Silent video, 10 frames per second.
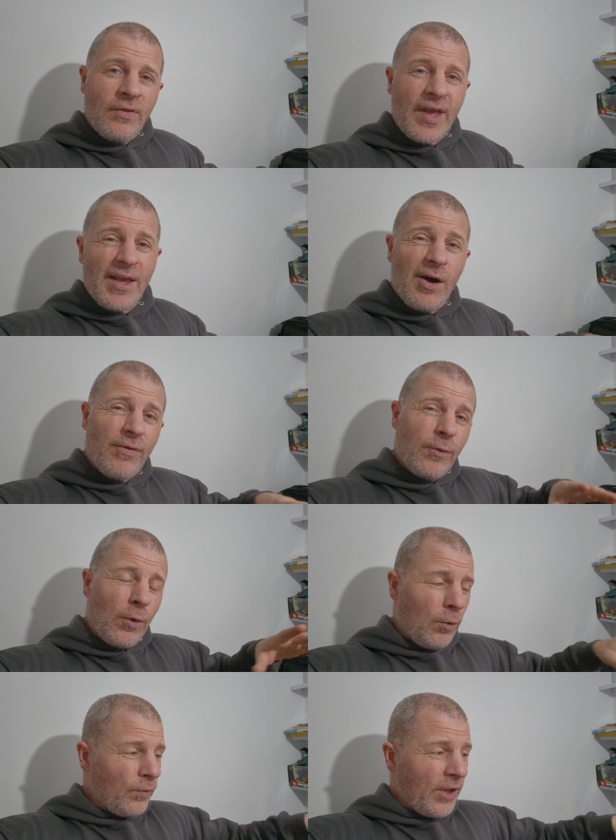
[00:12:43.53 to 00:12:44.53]
take off
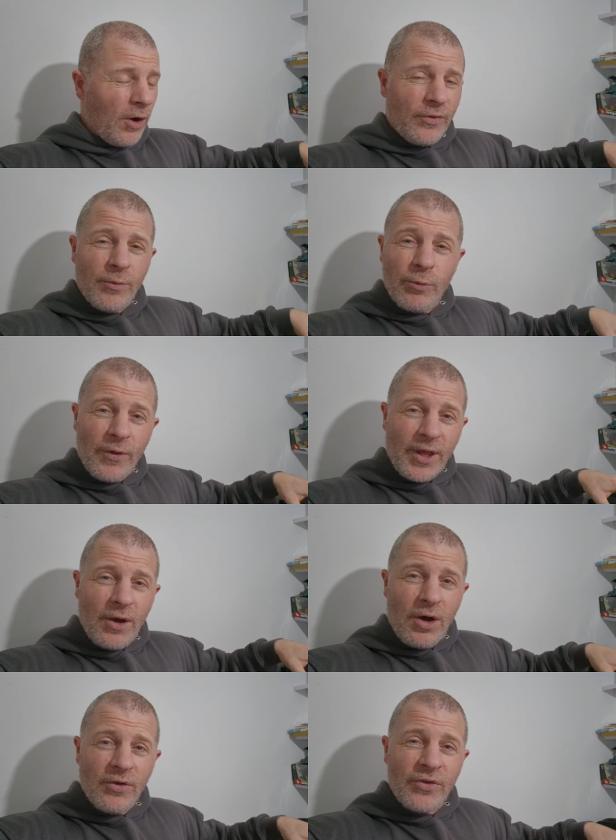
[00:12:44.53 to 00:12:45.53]
all the items, what they
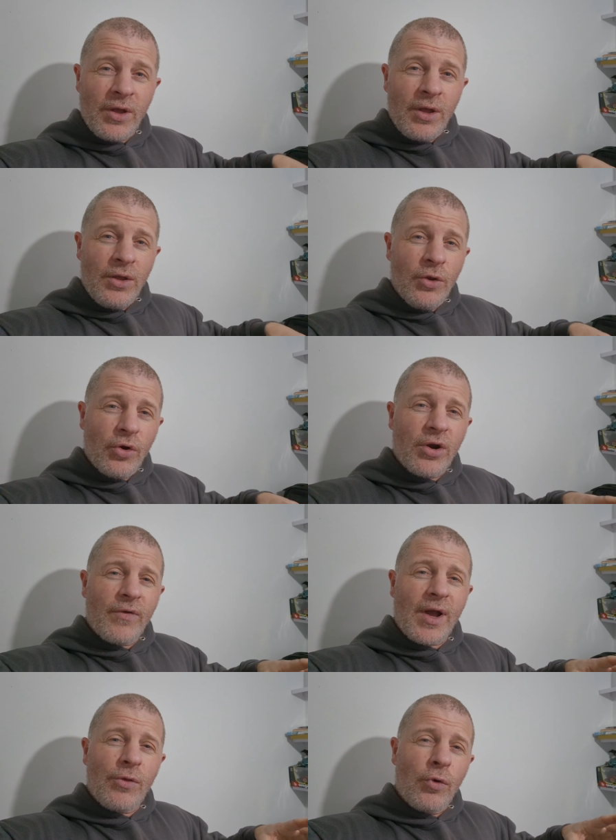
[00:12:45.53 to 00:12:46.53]
cost, you're looking
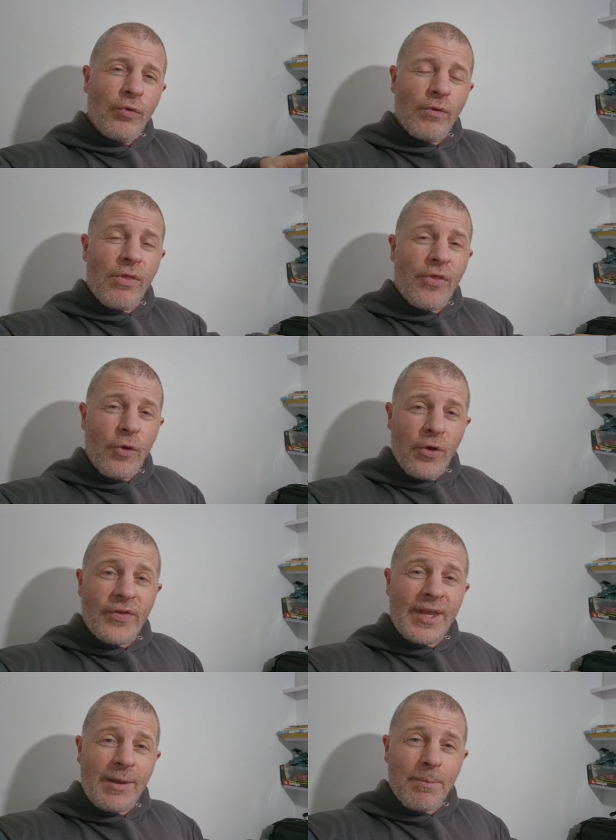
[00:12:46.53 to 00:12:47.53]
around
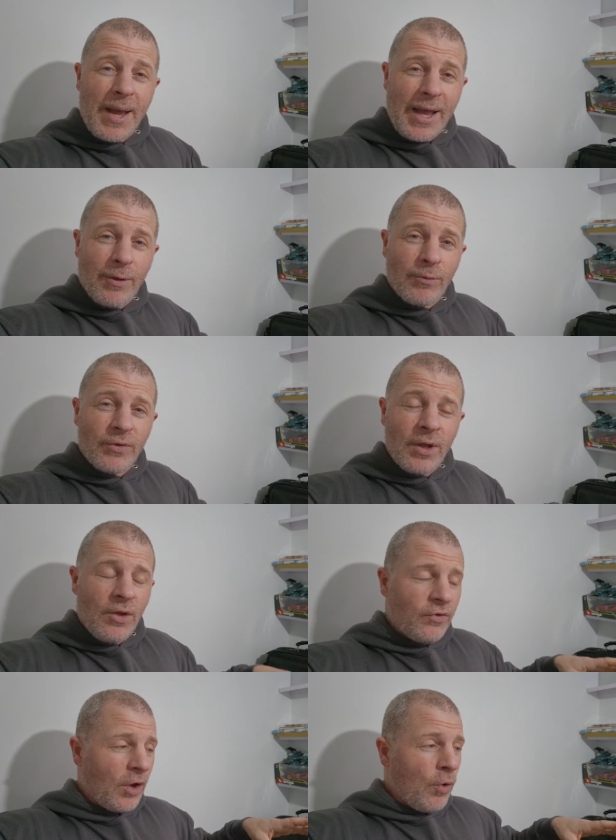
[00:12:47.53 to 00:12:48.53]
£113.
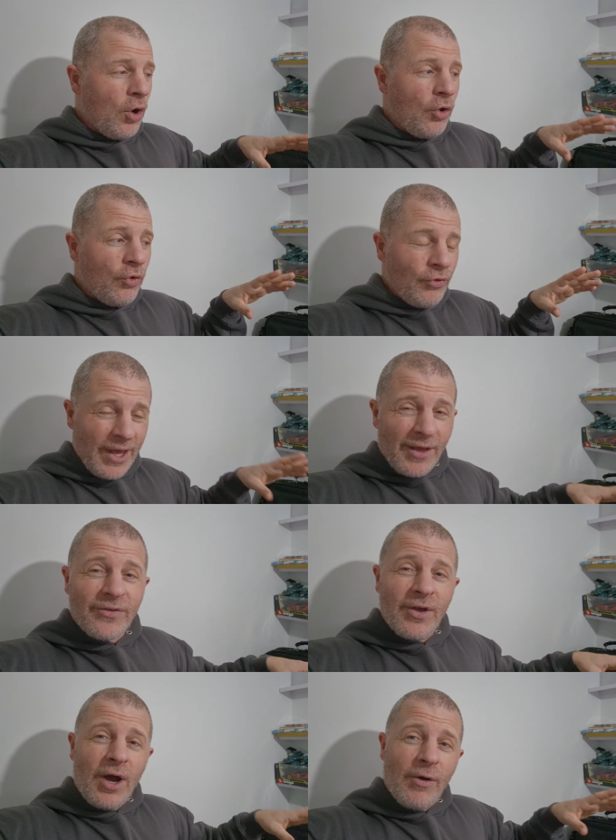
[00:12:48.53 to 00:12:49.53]
So
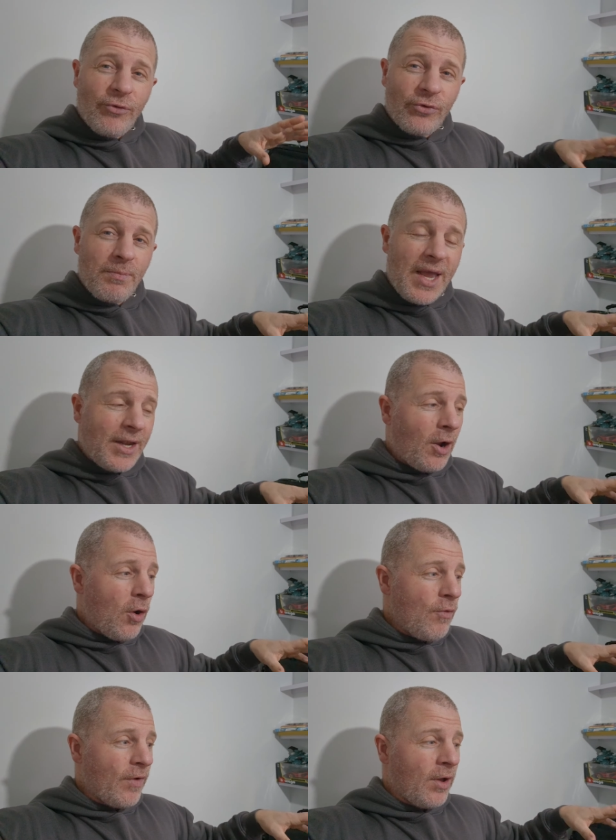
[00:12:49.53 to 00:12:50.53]
yes, I've just made
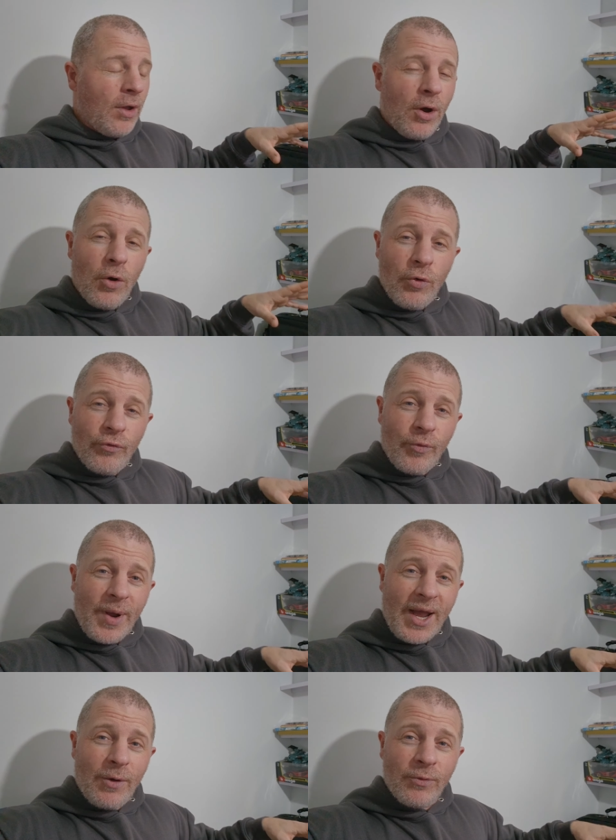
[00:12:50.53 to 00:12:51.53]
over
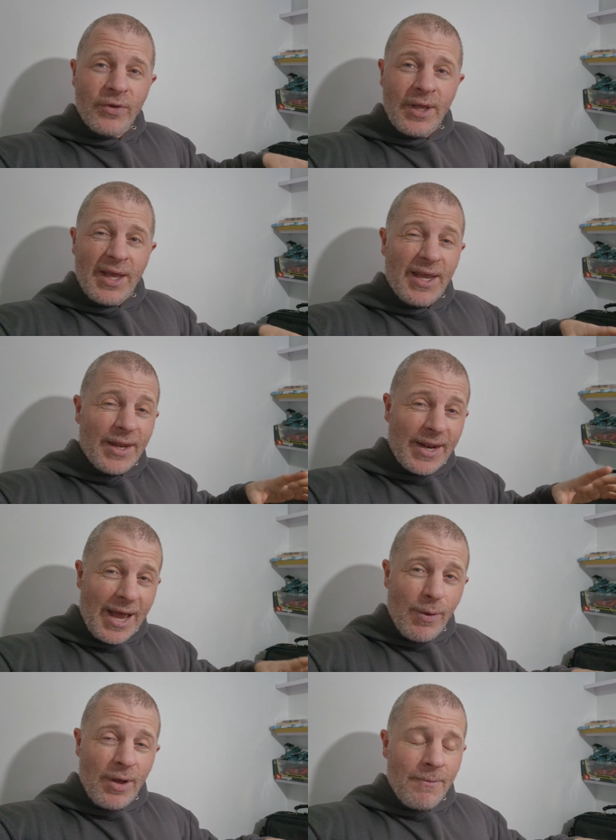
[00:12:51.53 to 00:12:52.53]
£100 in an
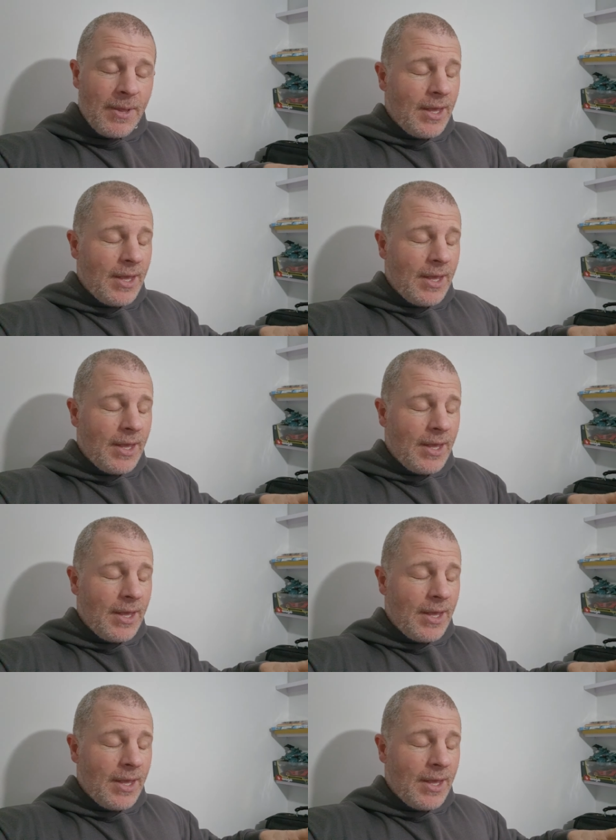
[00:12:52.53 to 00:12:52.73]
hour,